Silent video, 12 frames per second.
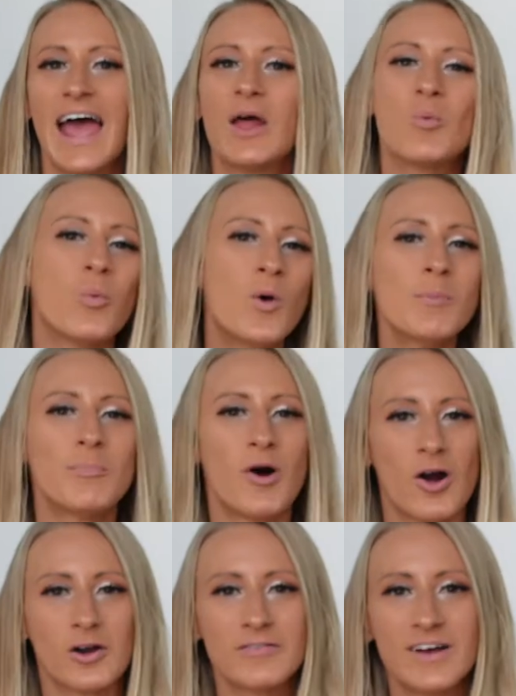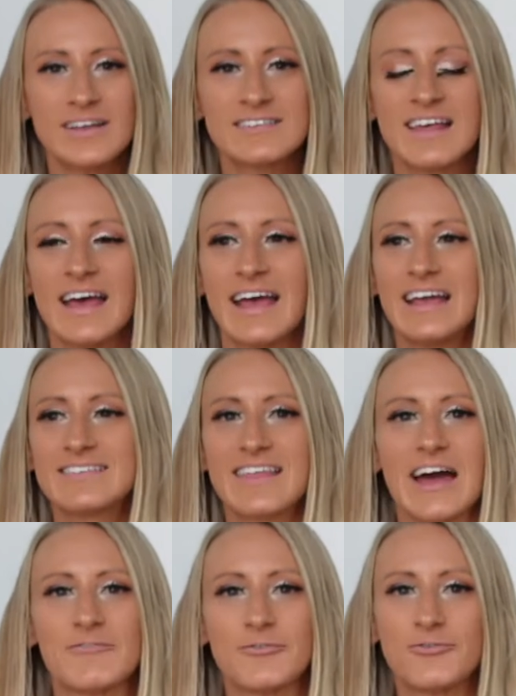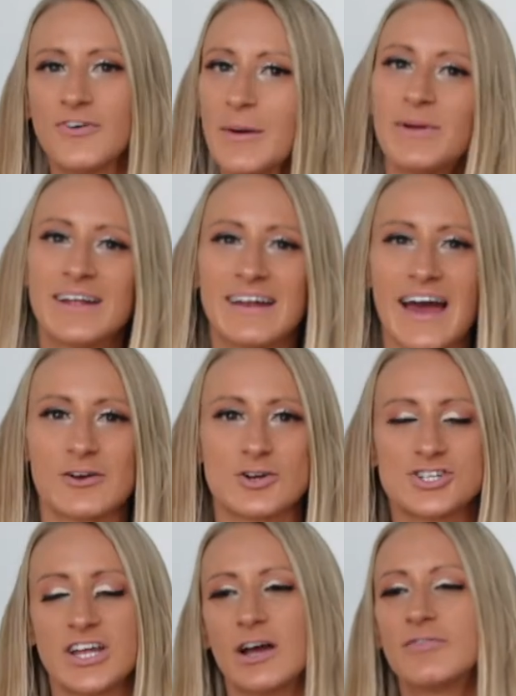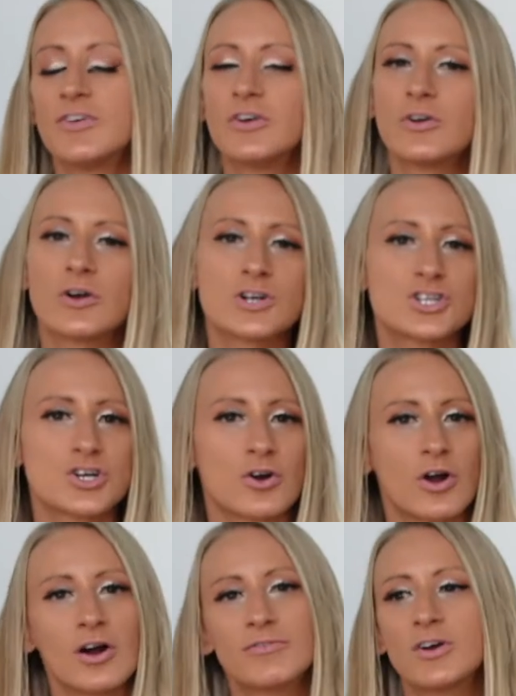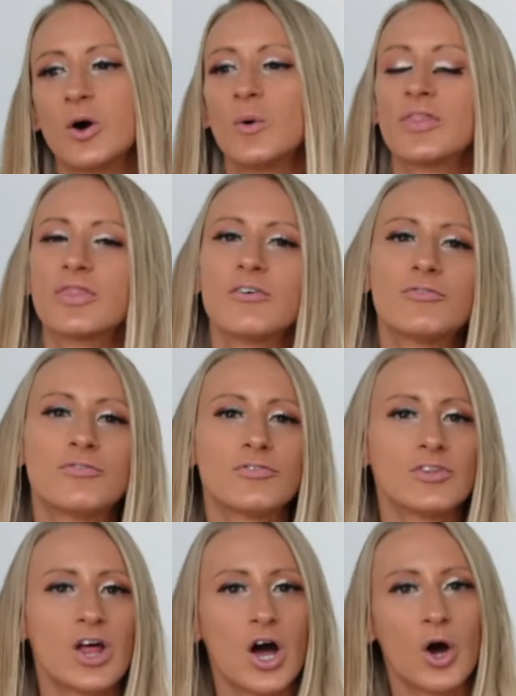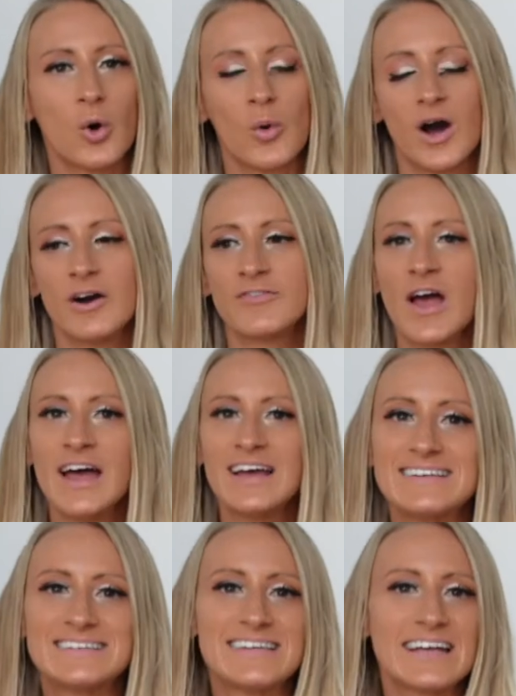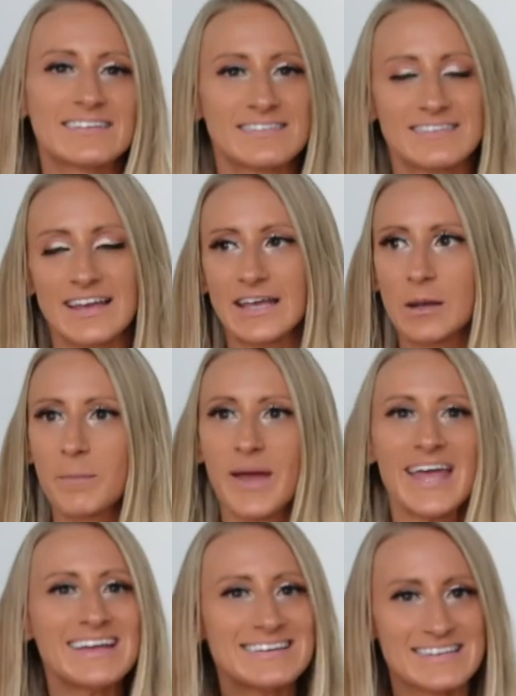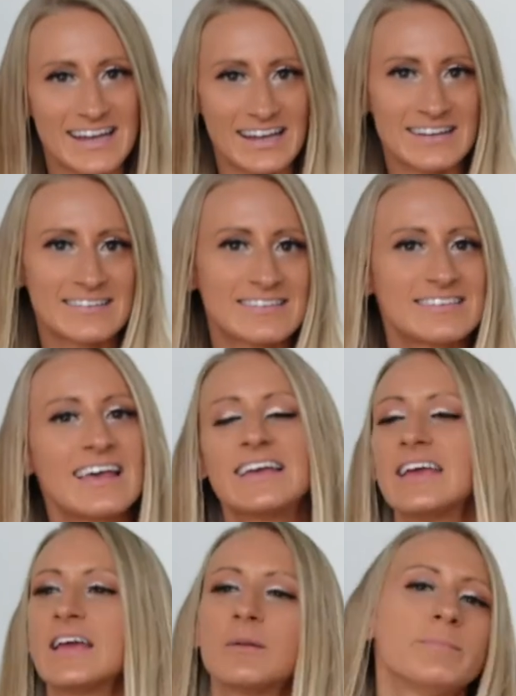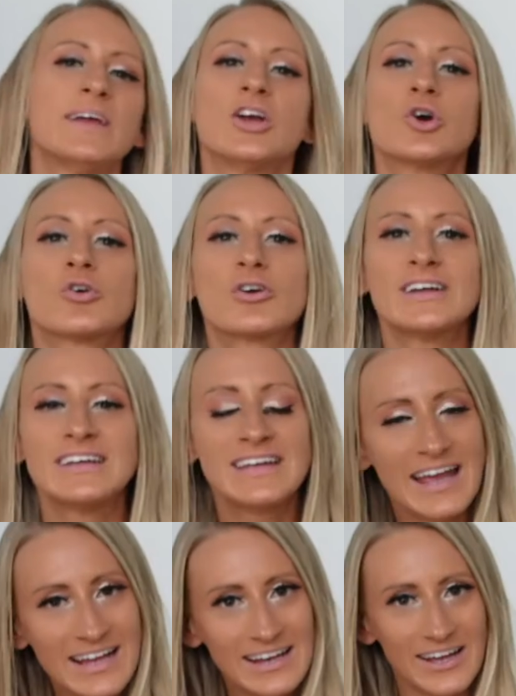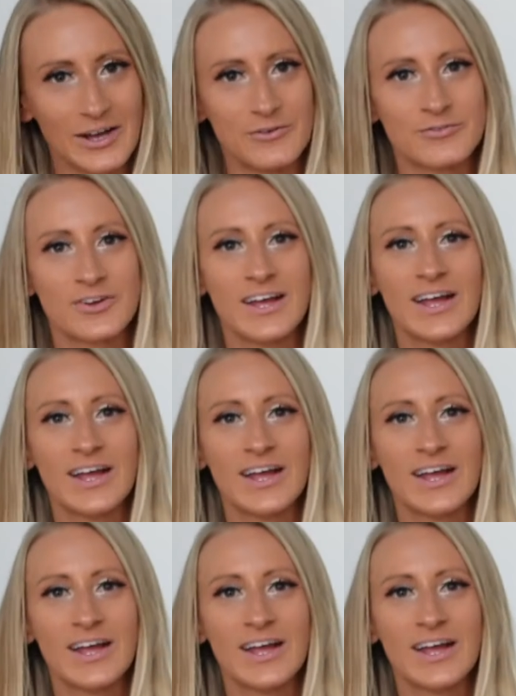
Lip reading: And what part of us is that feminine energy of nurture, of go with the flow, of dancing and painting and singing and being creative?